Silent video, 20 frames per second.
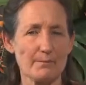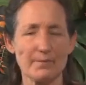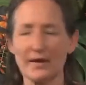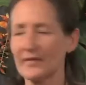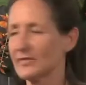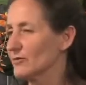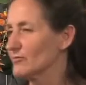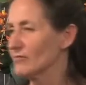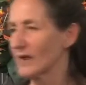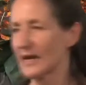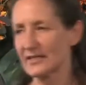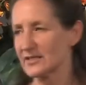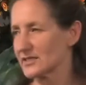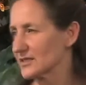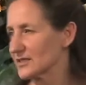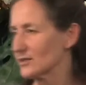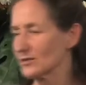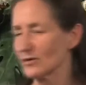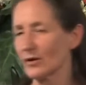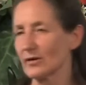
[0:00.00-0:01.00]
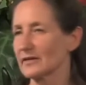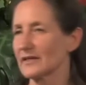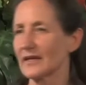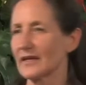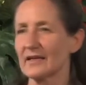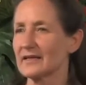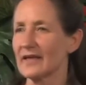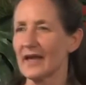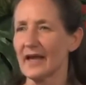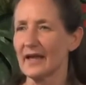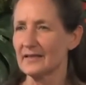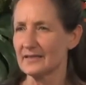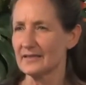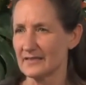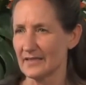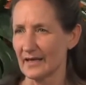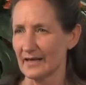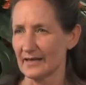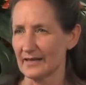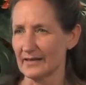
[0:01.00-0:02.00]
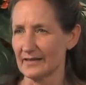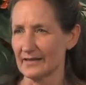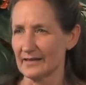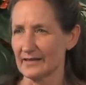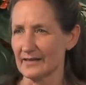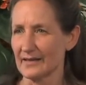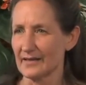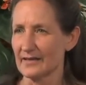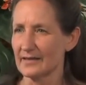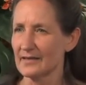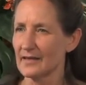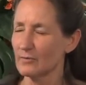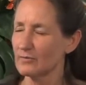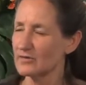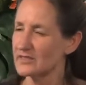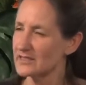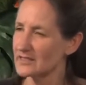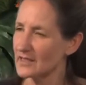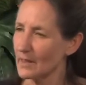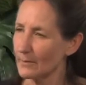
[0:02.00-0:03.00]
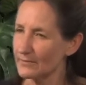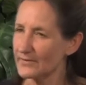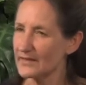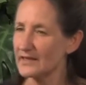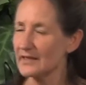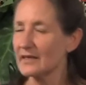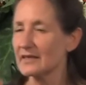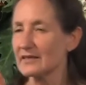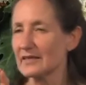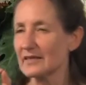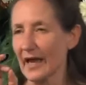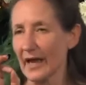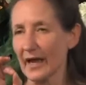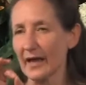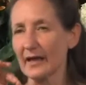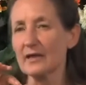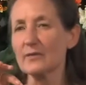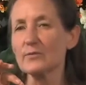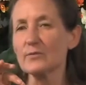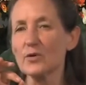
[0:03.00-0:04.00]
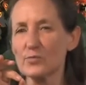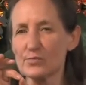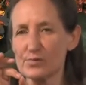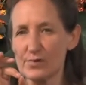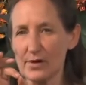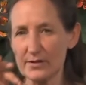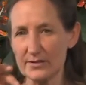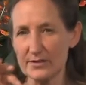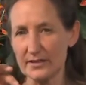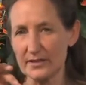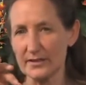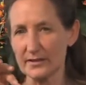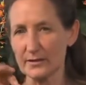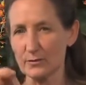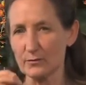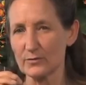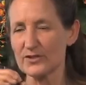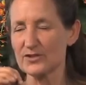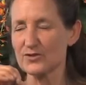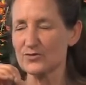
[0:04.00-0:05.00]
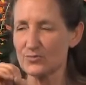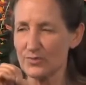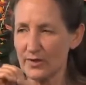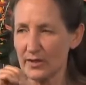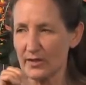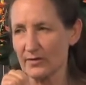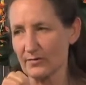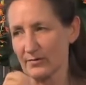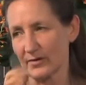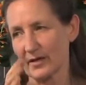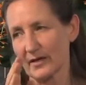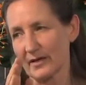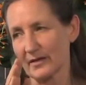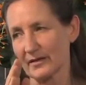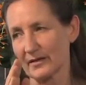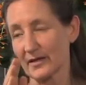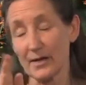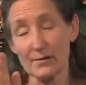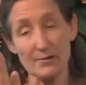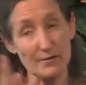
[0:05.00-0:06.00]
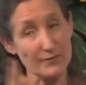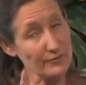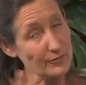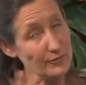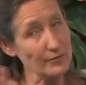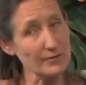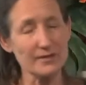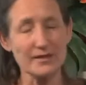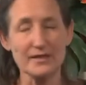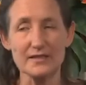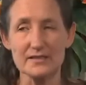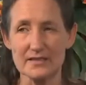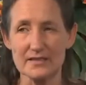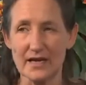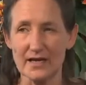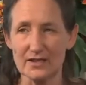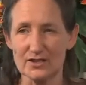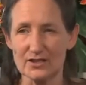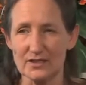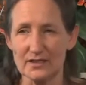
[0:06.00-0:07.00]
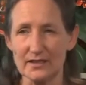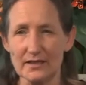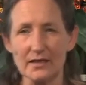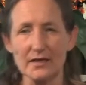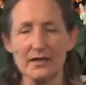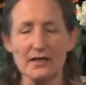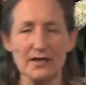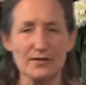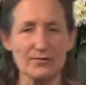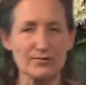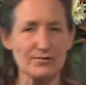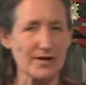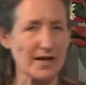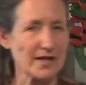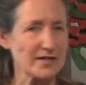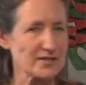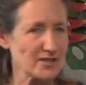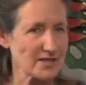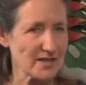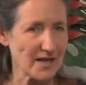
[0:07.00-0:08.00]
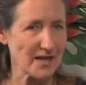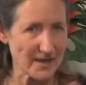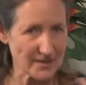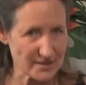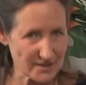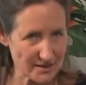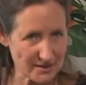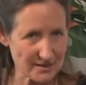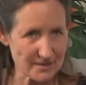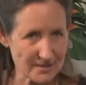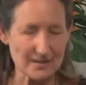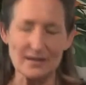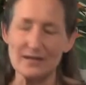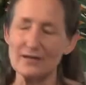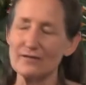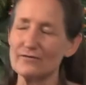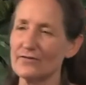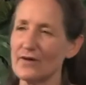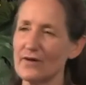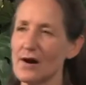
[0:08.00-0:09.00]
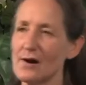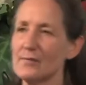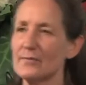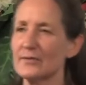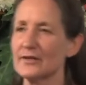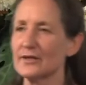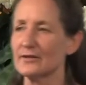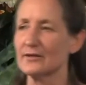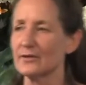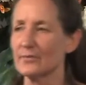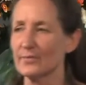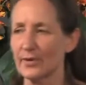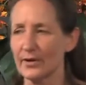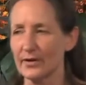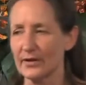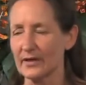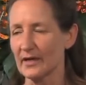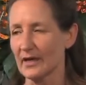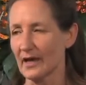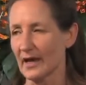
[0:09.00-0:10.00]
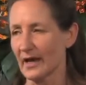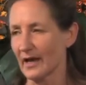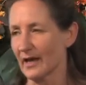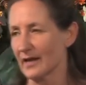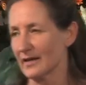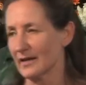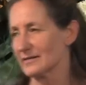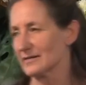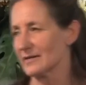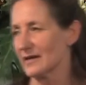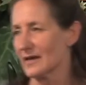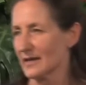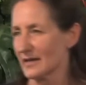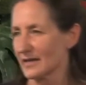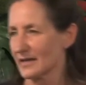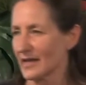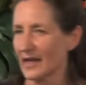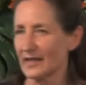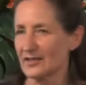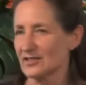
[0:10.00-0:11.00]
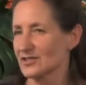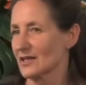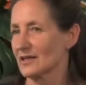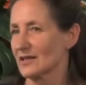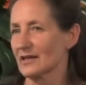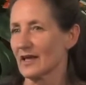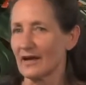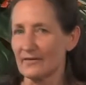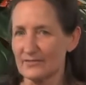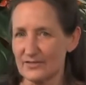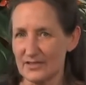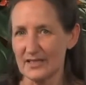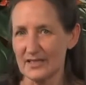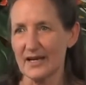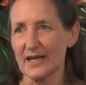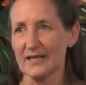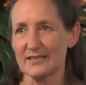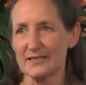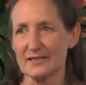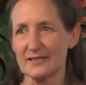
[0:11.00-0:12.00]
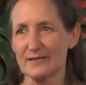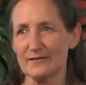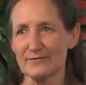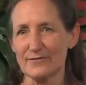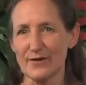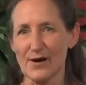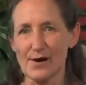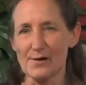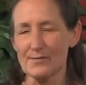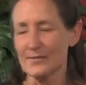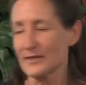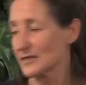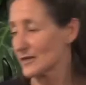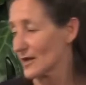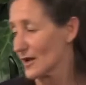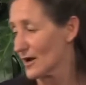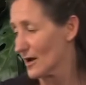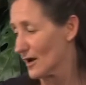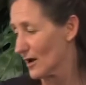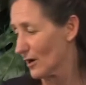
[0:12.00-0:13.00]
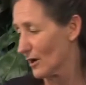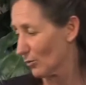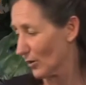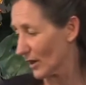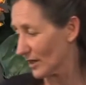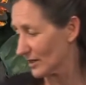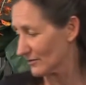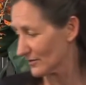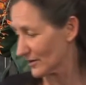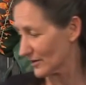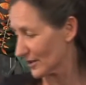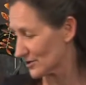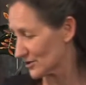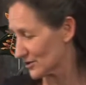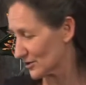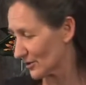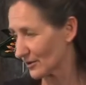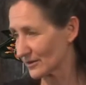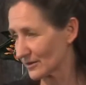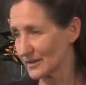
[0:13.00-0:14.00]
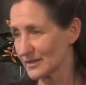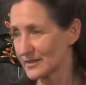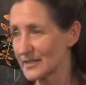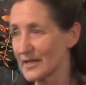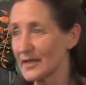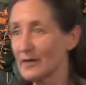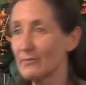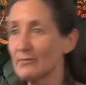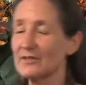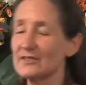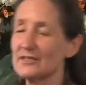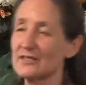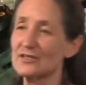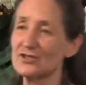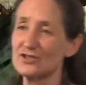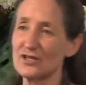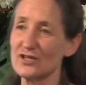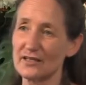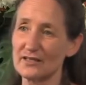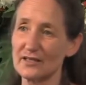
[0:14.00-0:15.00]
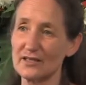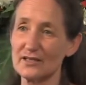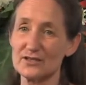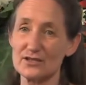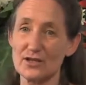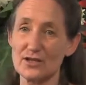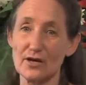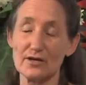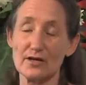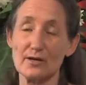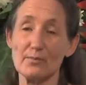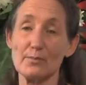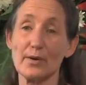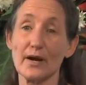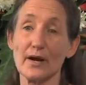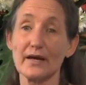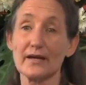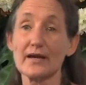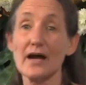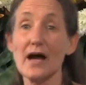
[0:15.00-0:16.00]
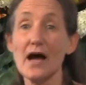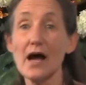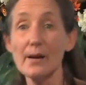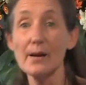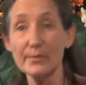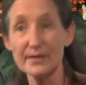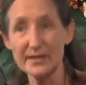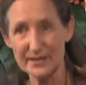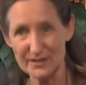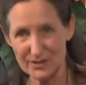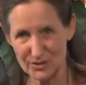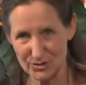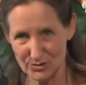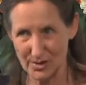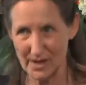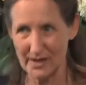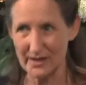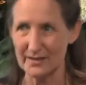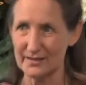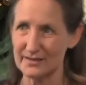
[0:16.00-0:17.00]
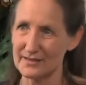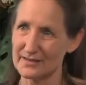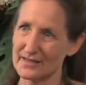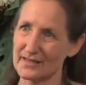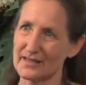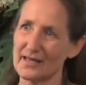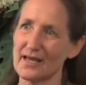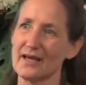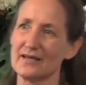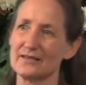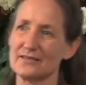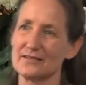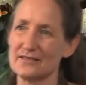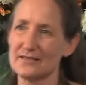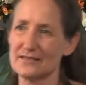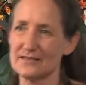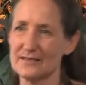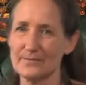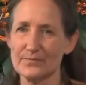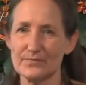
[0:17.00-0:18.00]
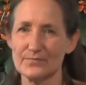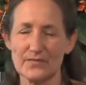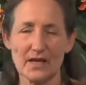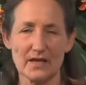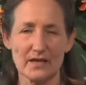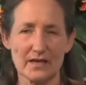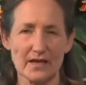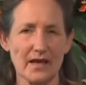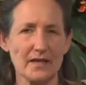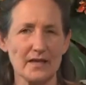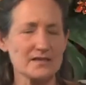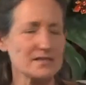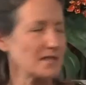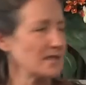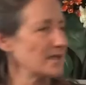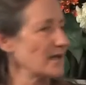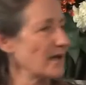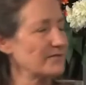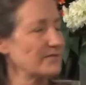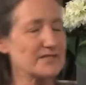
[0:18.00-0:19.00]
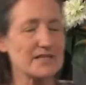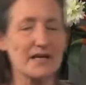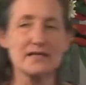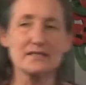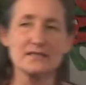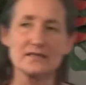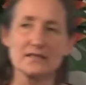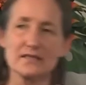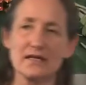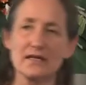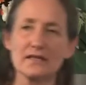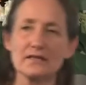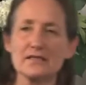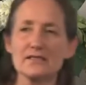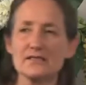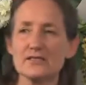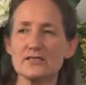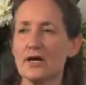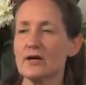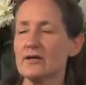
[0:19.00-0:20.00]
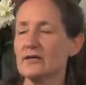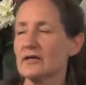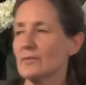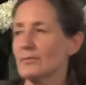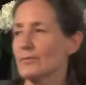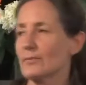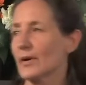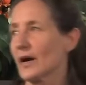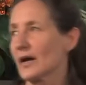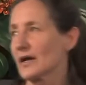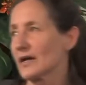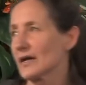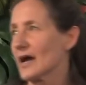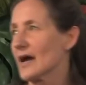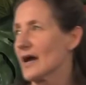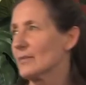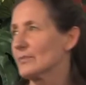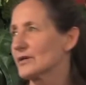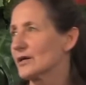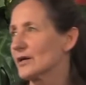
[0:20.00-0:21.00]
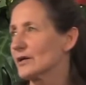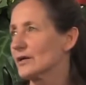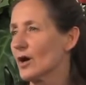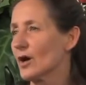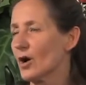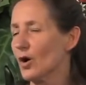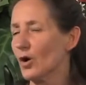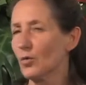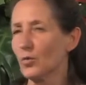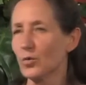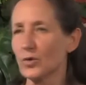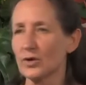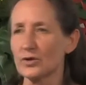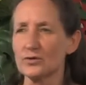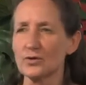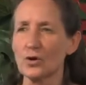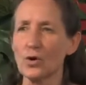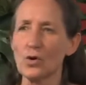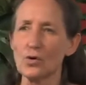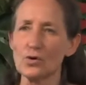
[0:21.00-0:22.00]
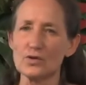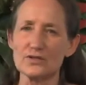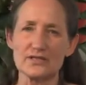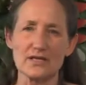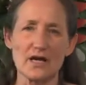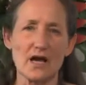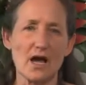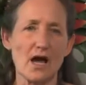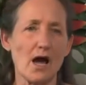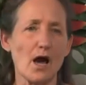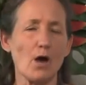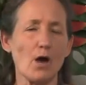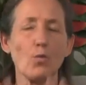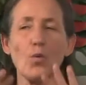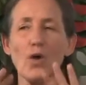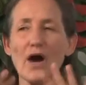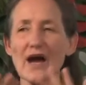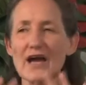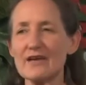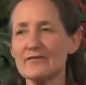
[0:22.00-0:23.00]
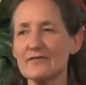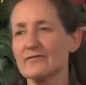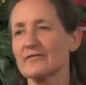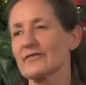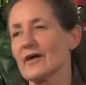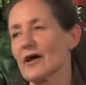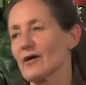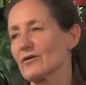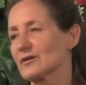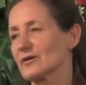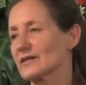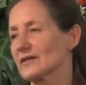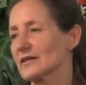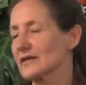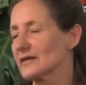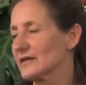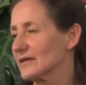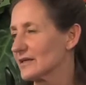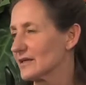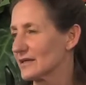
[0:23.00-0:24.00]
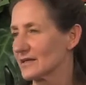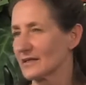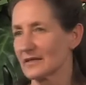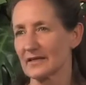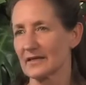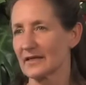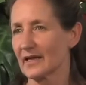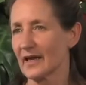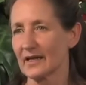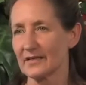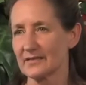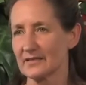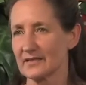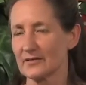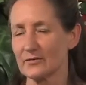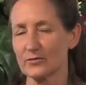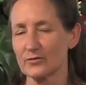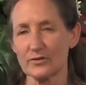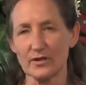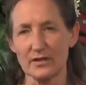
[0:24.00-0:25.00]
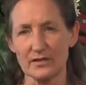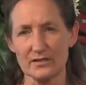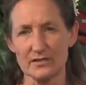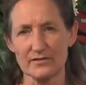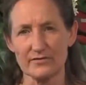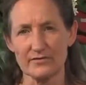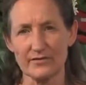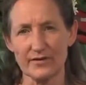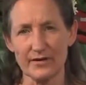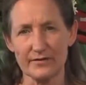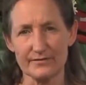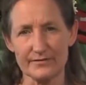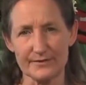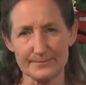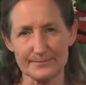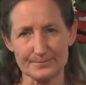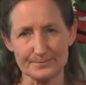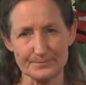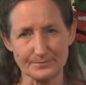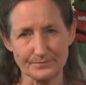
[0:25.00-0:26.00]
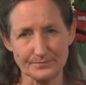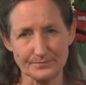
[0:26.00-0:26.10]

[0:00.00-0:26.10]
but the rats did not get cancer. There was something in the animal protein that was triggering it. There are a few things actually. It creates an acid environment in the body, and cancer loves an acid environment. And one of those doctors, he was injecting sodium bicarbonate straight into the cancers. Cancer loves acid, and this sodium bicarbonate would cause a wave of alkalinity that the cancer could not survive in.